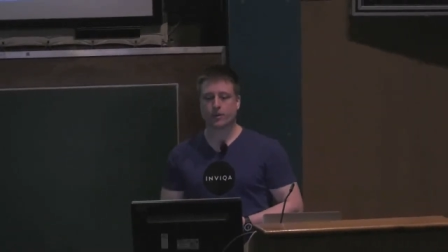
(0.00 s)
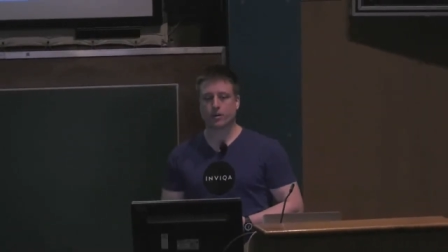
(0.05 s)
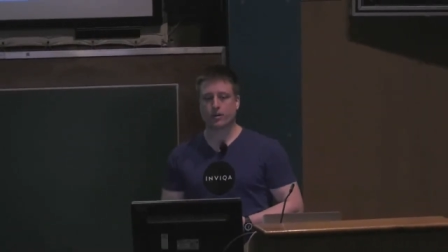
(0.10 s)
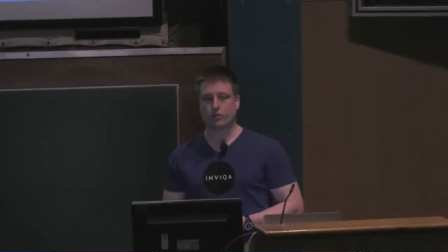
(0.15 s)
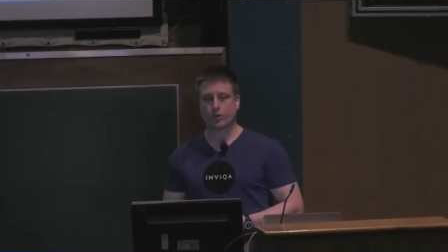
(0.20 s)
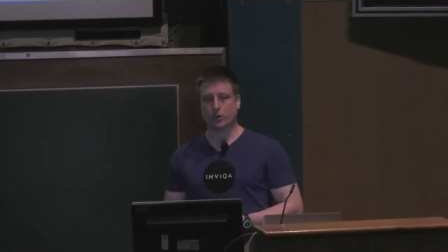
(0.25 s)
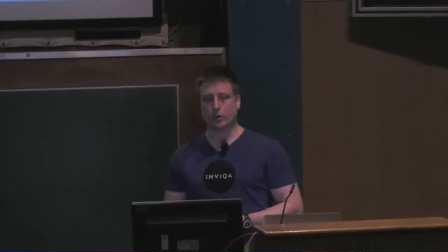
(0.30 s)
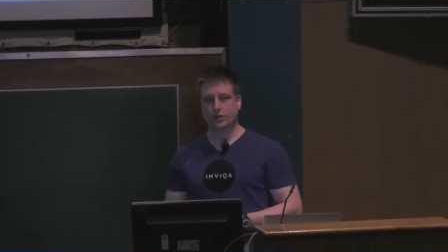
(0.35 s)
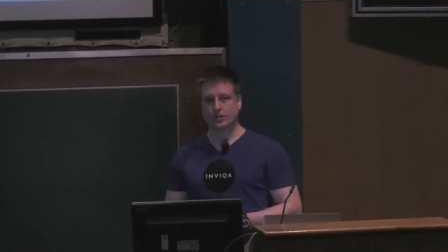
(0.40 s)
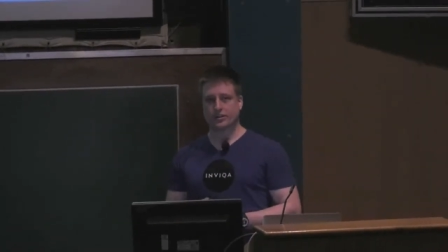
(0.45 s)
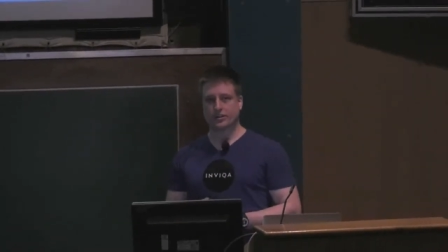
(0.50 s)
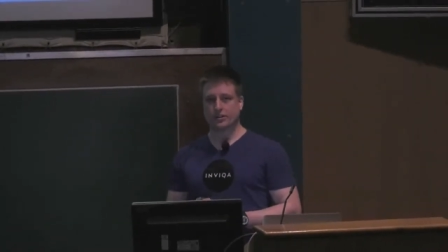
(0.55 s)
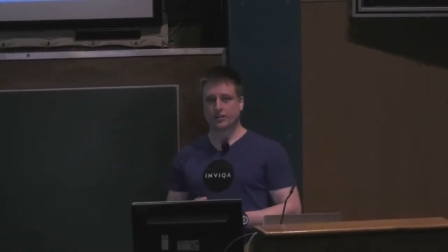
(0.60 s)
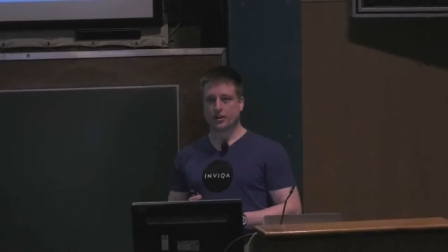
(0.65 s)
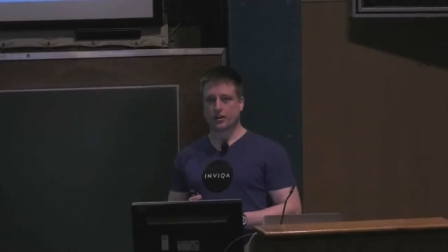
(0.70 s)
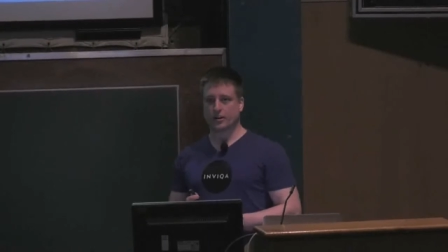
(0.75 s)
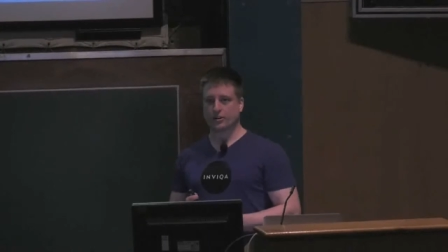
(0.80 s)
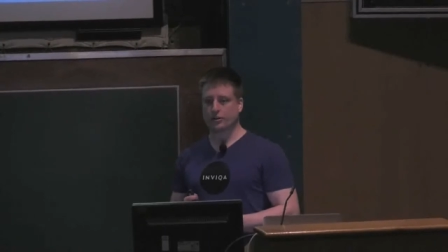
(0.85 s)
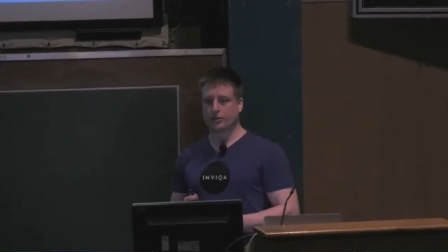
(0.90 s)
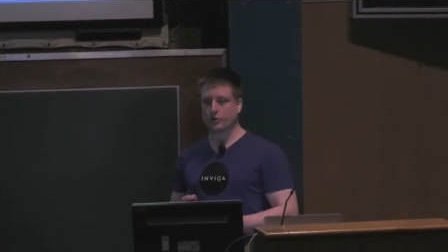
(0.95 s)
If we want
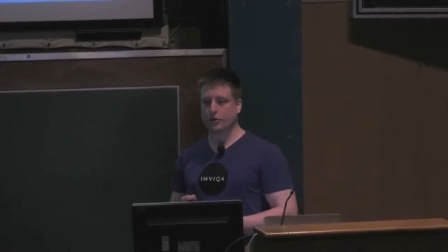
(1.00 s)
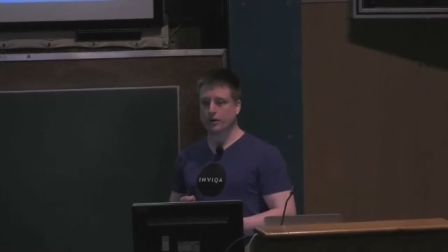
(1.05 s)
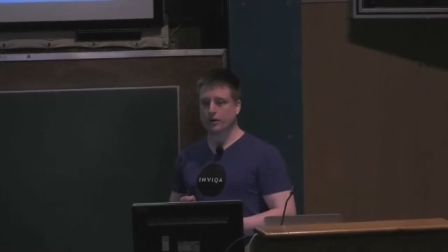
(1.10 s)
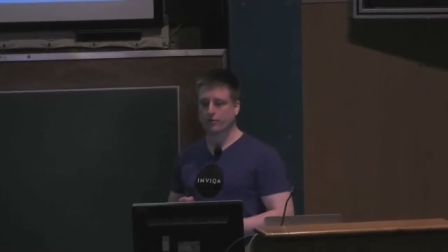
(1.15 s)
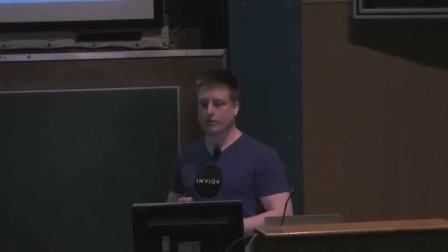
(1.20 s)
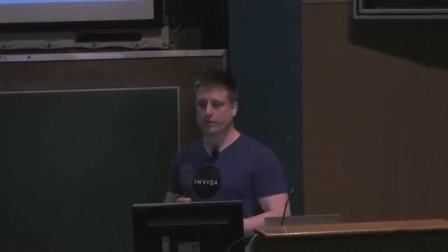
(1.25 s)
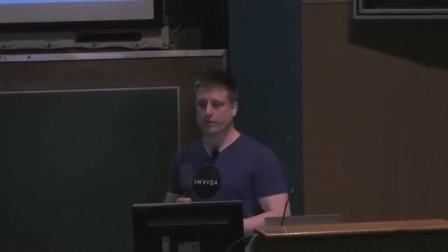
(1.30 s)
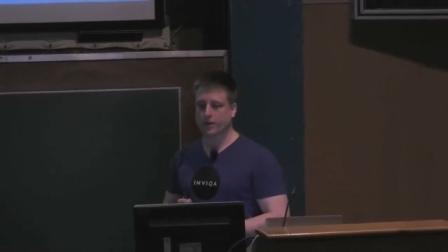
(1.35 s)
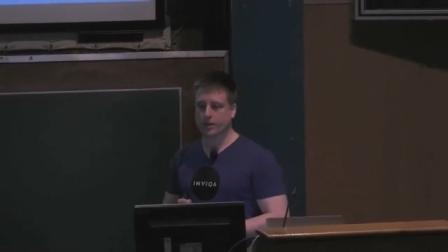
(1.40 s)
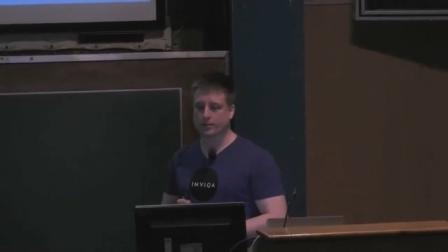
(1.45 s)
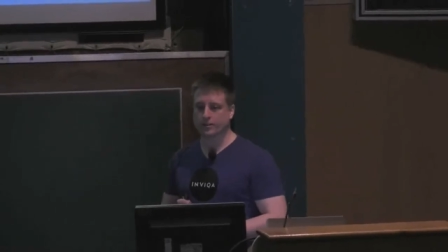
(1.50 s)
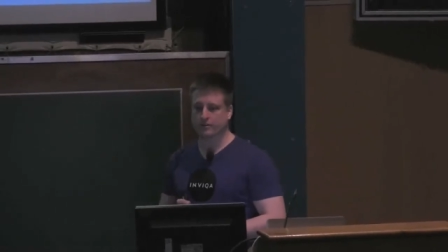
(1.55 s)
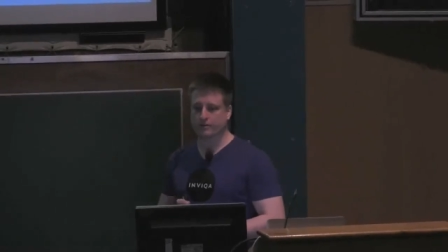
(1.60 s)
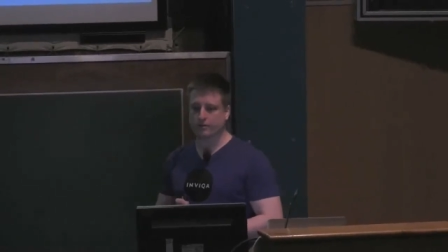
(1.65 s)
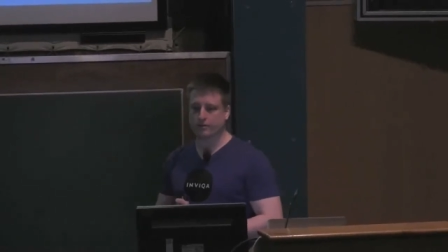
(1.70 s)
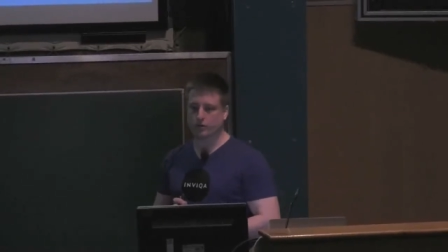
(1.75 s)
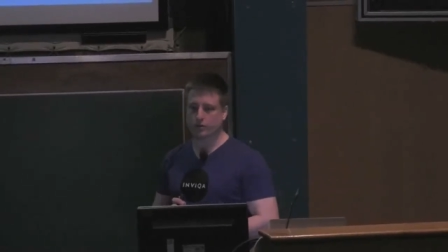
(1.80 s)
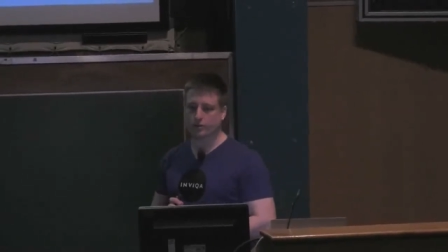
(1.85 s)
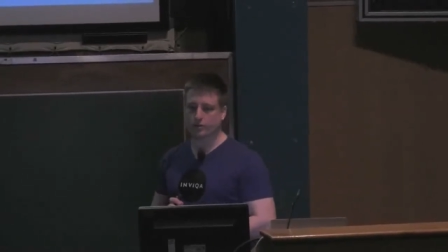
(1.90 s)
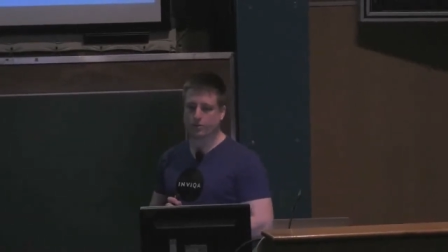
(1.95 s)
to undo our rebase and
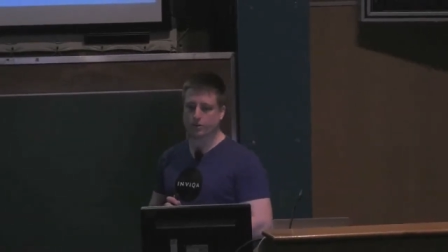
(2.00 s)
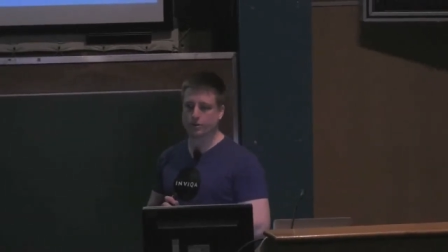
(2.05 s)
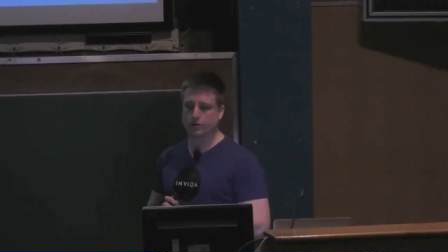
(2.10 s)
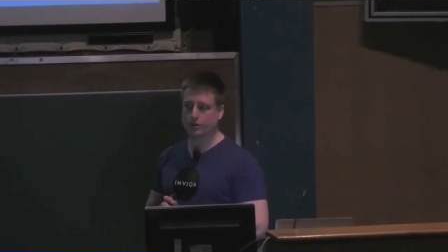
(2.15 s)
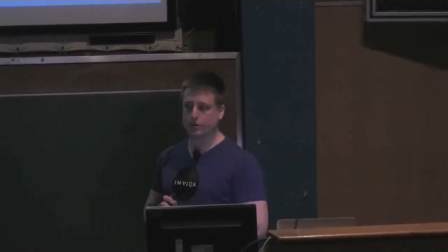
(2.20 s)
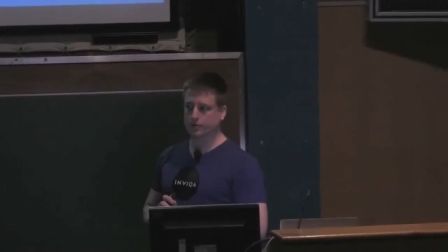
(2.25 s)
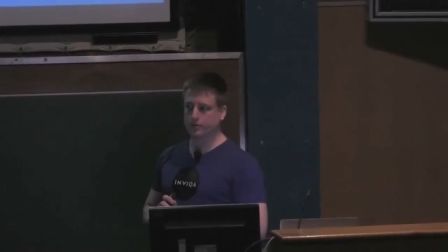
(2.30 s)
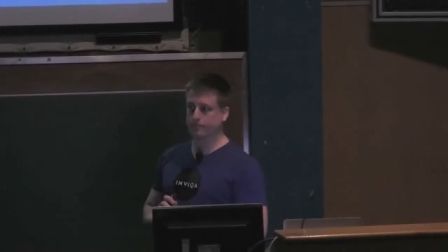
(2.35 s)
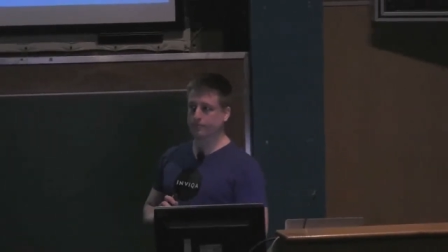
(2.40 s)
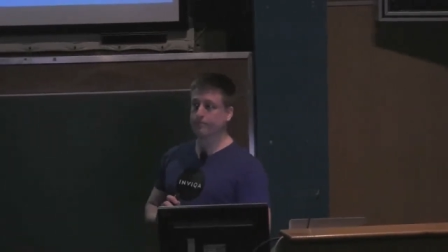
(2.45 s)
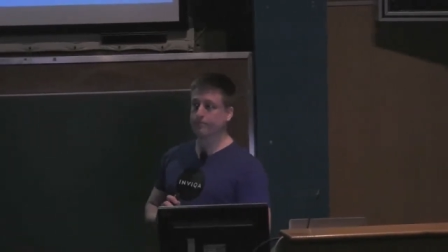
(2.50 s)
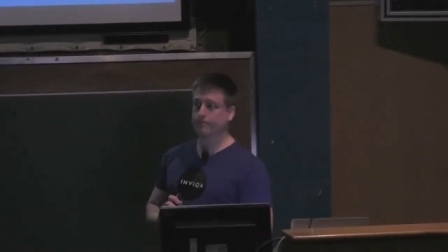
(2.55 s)
force push,